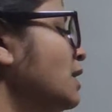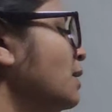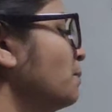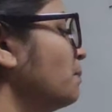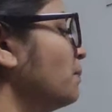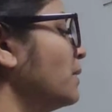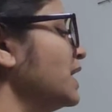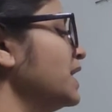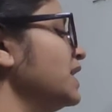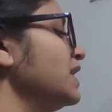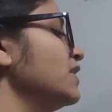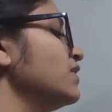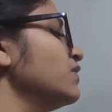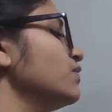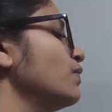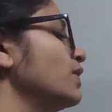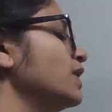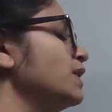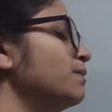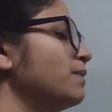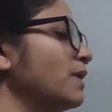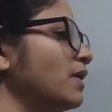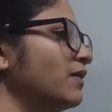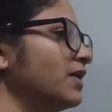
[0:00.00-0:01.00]
minus
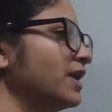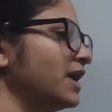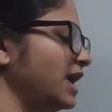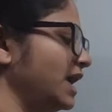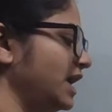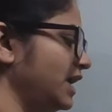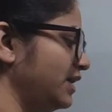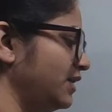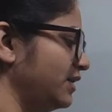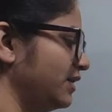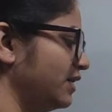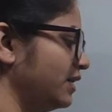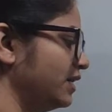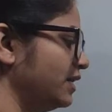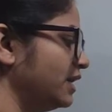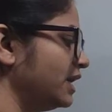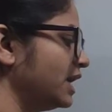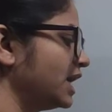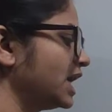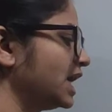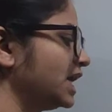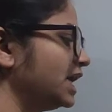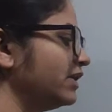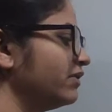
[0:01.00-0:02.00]
1 power 8.
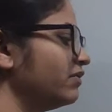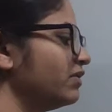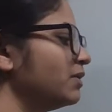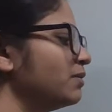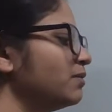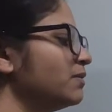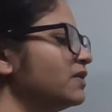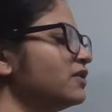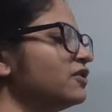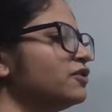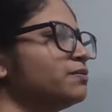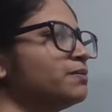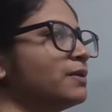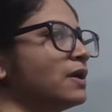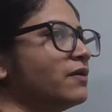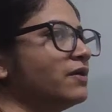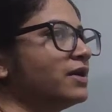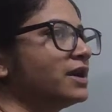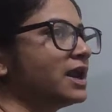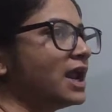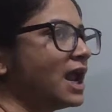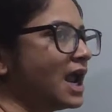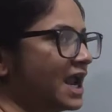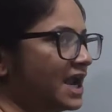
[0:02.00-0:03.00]
Negative numbers
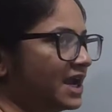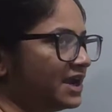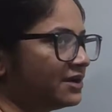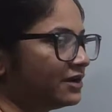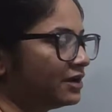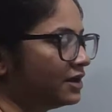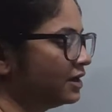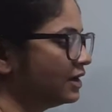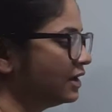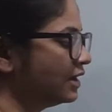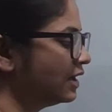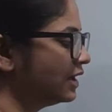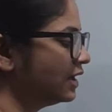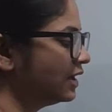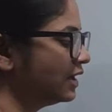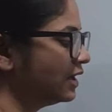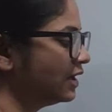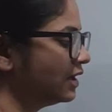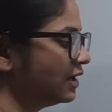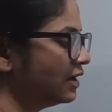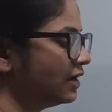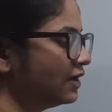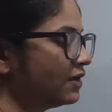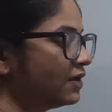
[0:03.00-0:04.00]
power 8.
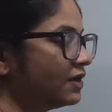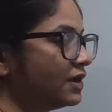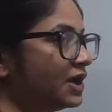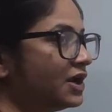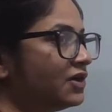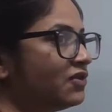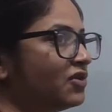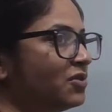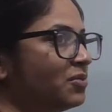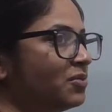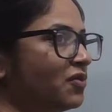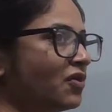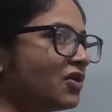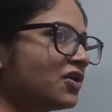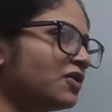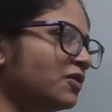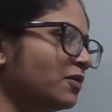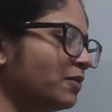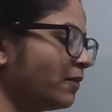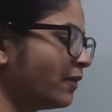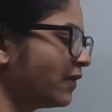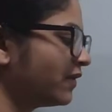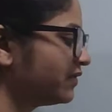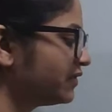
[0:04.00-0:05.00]
It will be what?
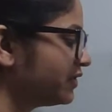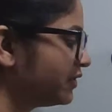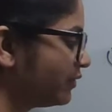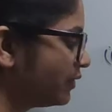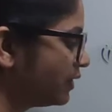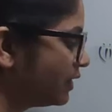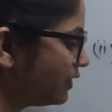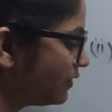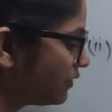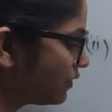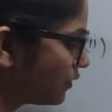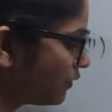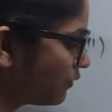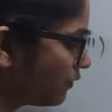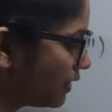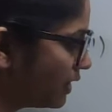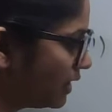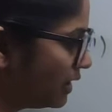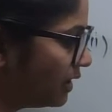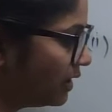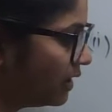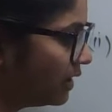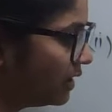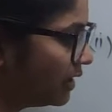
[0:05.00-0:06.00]
Positive only. So
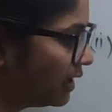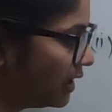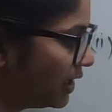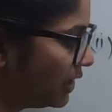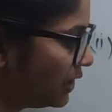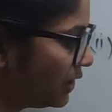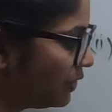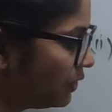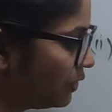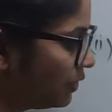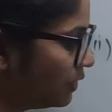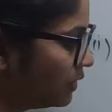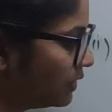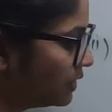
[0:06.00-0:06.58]
1 into